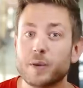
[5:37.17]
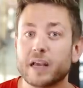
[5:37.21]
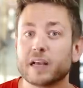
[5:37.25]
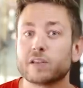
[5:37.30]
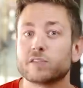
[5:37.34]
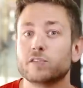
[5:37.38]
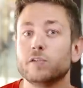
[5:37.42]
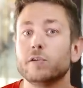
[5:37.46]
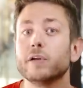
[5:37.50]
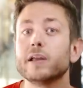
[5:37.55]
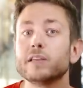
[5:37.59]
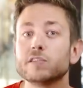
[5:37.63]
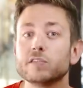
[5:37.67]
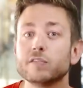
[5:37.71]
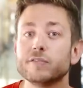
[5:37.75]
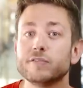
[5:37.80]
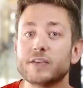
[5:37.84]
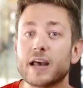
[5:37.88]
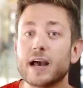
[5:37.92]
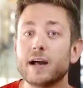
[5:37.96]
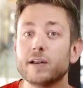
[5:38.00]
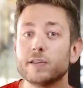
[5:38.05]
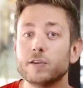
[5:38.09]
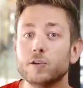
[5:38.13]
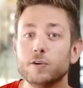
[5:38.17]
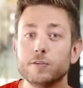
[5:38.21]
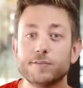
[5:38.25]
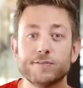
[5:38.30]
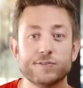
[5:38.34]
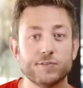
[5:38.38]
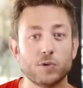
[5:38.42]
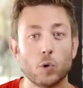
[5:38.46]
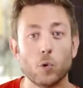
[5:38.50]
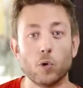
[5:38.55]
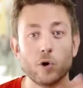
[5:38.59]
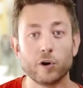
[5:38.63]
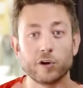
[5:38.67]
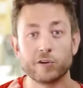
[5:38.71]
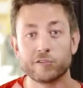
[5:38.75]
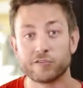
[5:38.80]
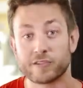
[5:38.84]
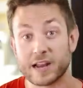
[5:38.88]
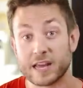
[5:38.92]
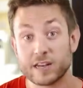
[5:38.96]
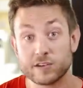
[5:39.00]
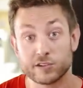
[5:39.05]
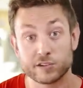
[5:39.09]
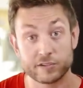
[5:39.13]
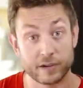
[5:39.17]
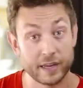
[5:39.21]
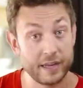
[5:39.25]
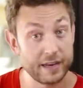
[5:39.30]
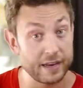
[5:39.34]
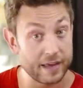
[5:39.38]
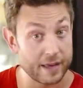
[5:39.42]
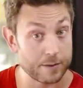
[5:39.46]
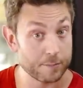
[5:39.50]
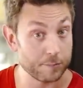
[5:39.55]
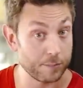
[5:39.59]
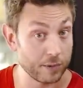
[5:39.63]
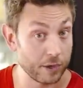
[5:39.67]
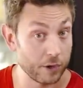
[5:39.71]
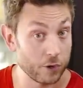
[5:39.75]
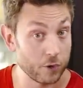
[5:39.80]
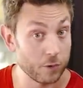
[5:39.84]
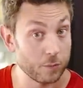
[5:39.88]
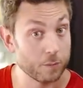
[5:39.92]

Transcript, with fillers: Now, we've touched on this a bit in earlier episodes, but it's usually